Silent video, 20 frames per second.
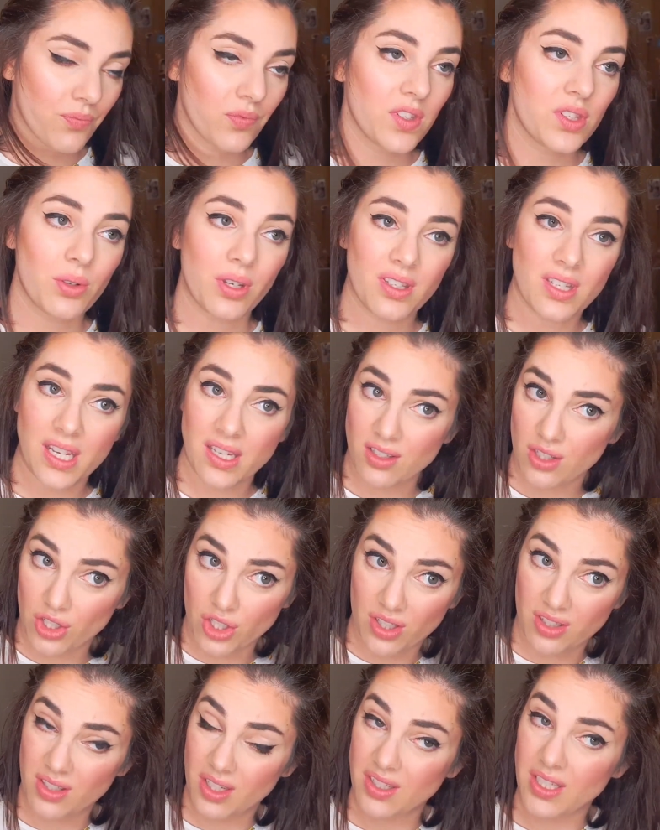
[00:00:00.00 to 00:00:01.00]
So I tend to
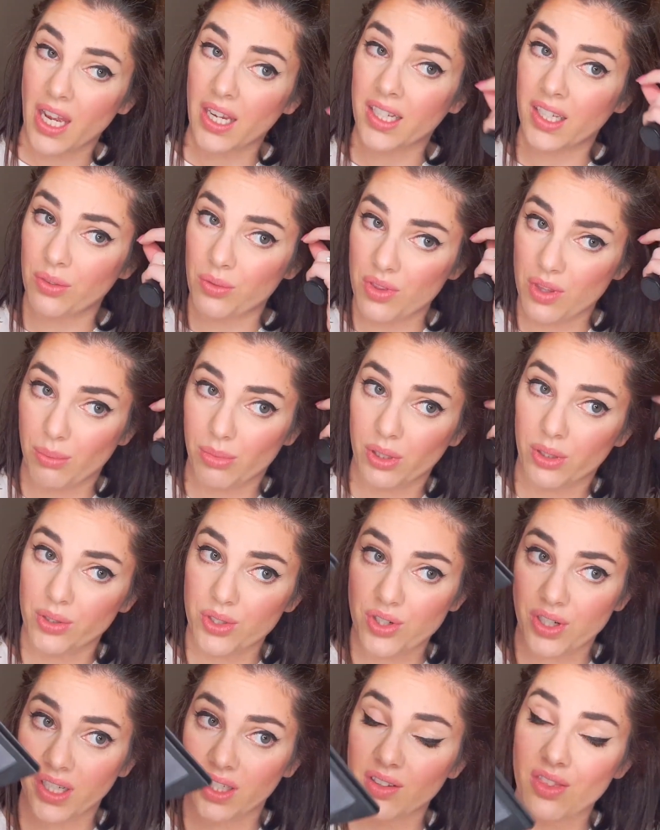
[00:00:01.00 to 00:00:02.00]
just attack it with a blow
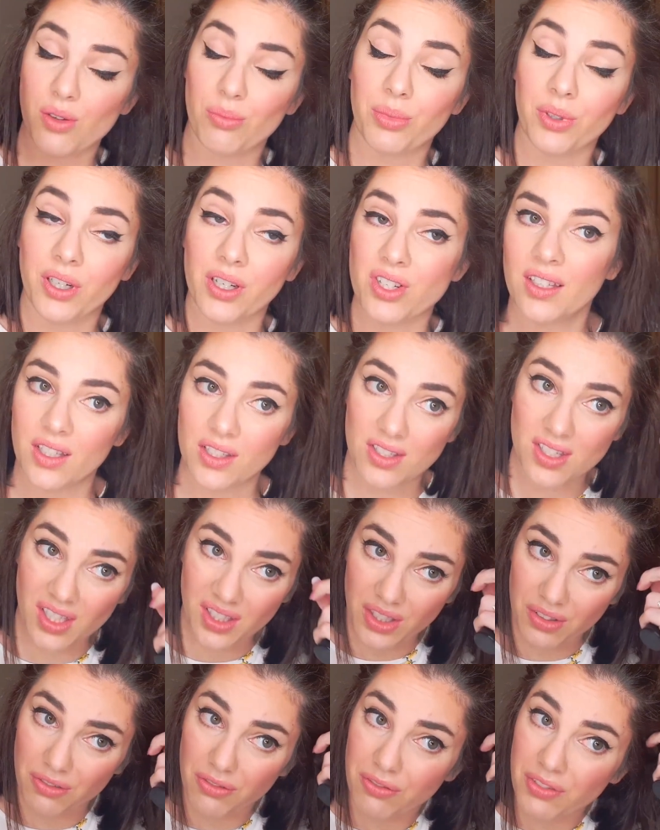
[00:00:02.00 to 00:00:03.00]
dryer and the brush until
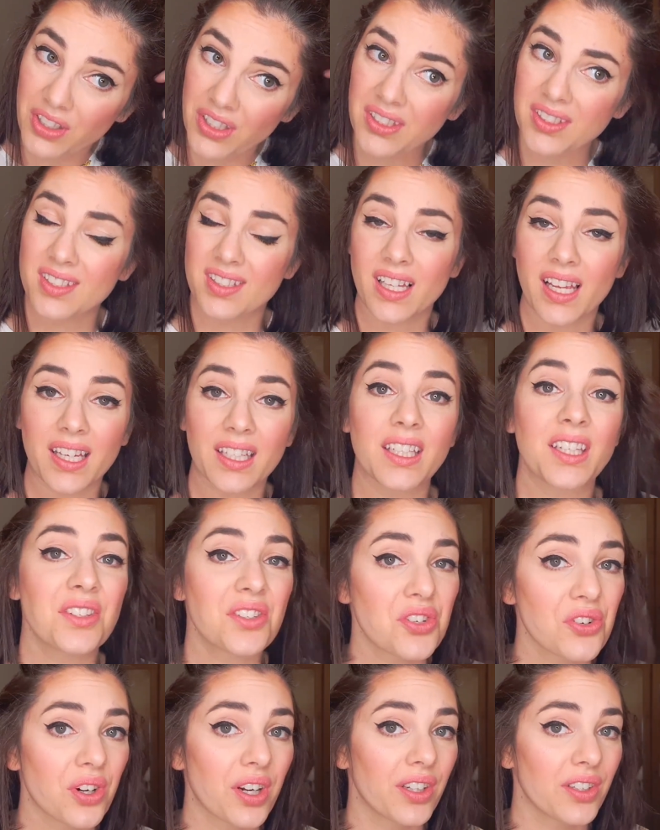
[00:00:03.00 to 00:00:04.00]
it feels like it's
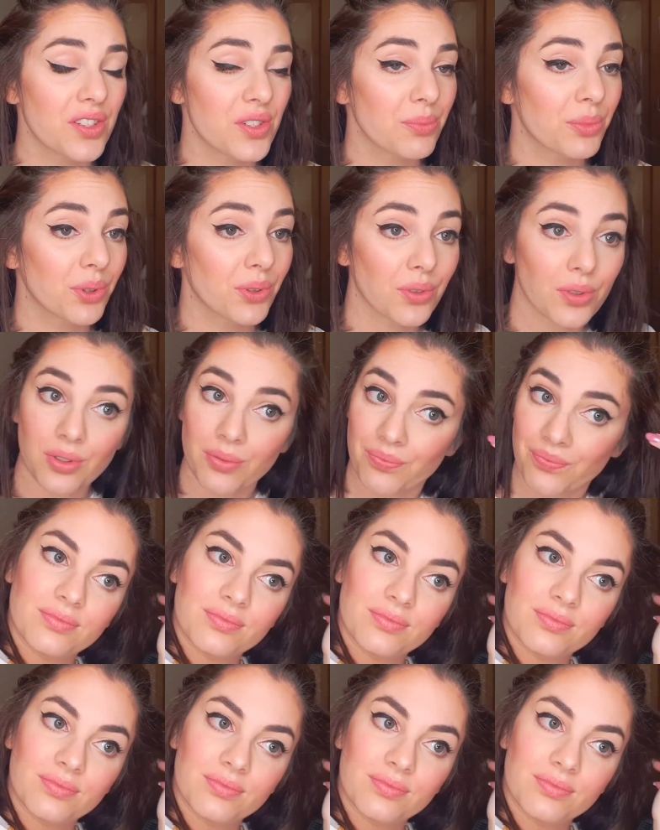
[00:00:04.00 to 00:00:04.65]
dry and smooth.